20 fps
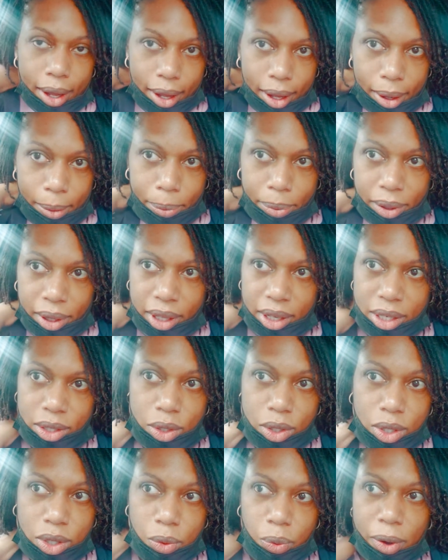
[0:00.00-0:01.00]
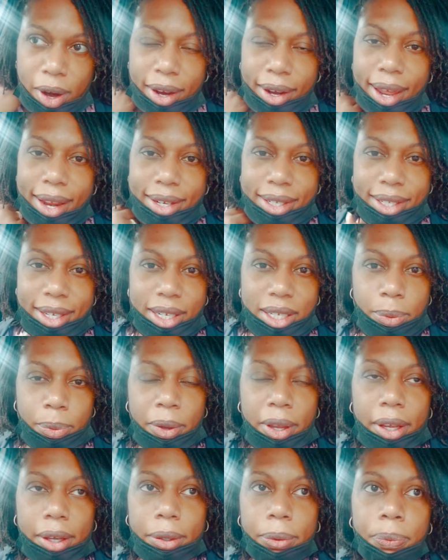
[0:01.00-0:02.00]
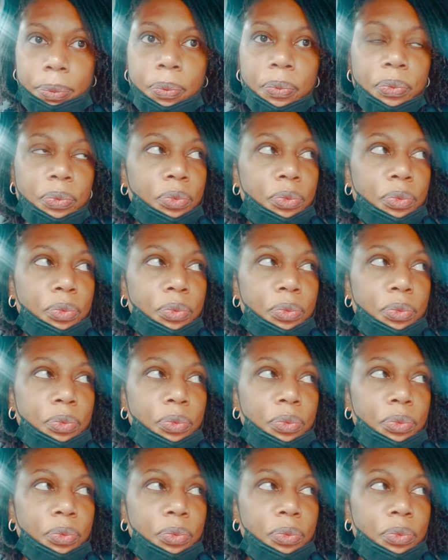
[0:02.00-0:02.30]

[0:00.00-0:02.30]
up, and this is around like 6 p.m.